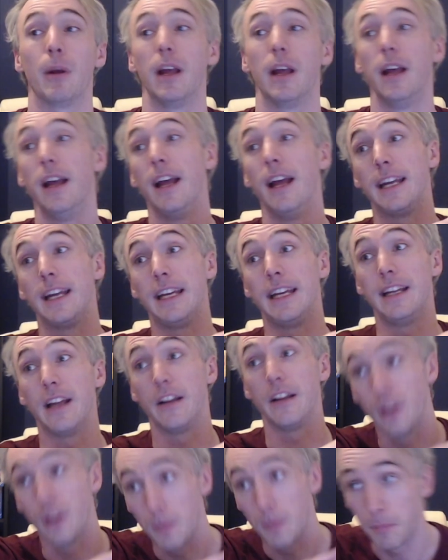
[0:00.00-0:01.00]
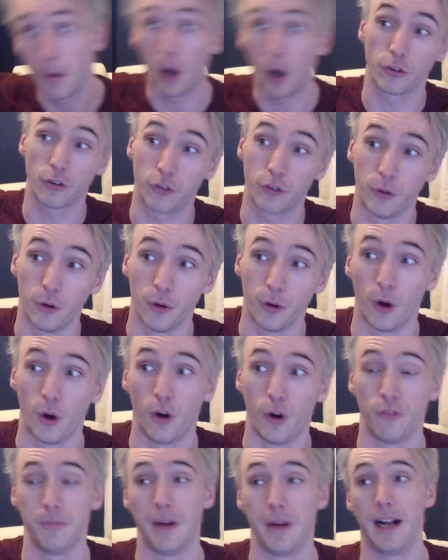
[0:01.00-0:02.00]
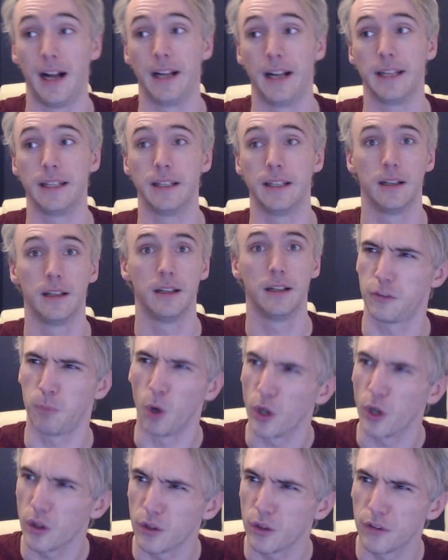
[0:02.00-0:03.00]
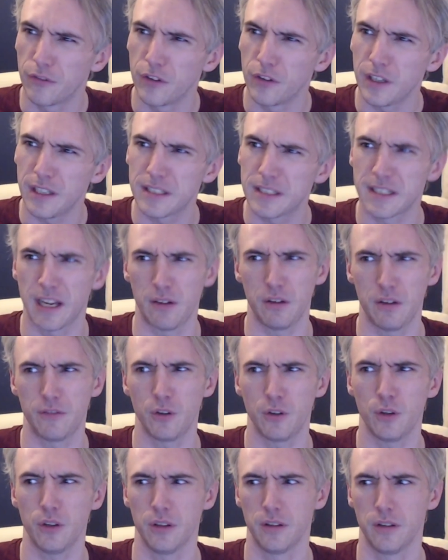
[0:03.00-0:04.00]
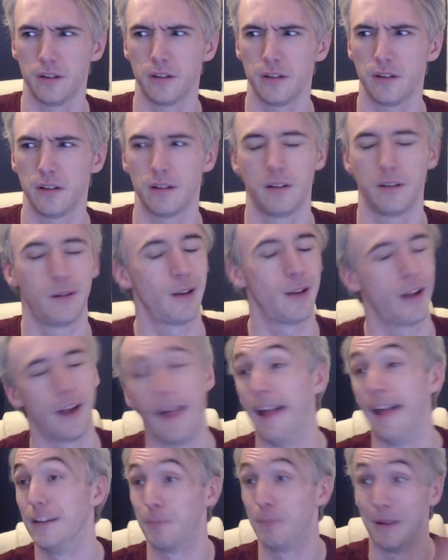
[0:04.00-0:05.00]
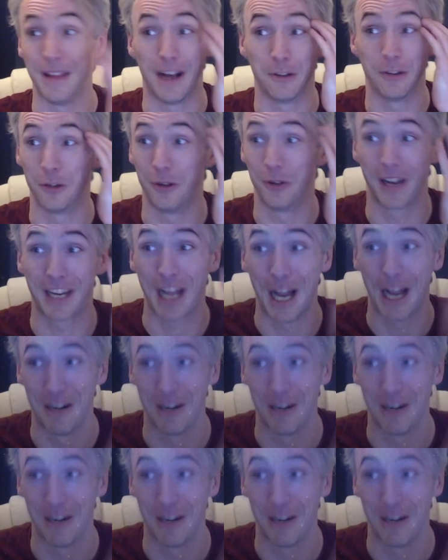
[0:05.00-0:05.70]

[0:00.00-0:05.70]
Anyway, here is part 2 of my spoiler-free set review. It's been that long, I